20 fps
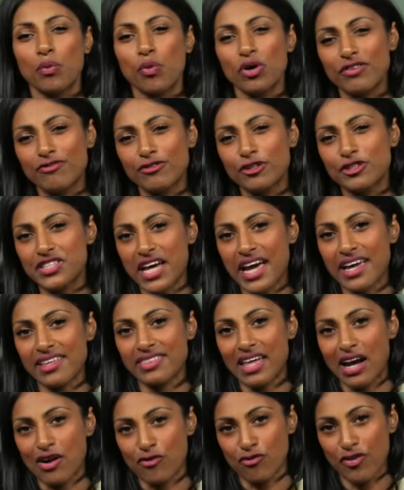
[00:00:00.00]
But what if you
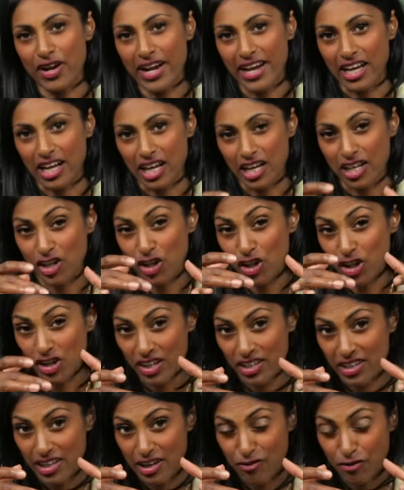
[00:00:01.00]
take that ring and
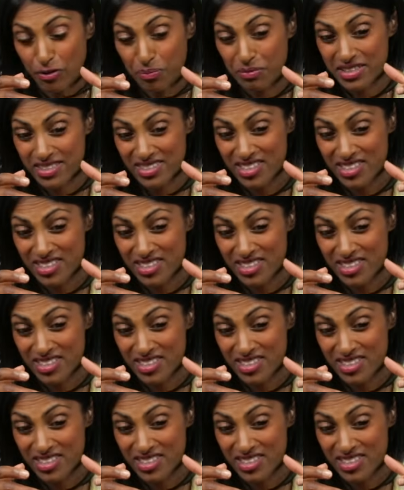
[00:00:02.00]
look at it from the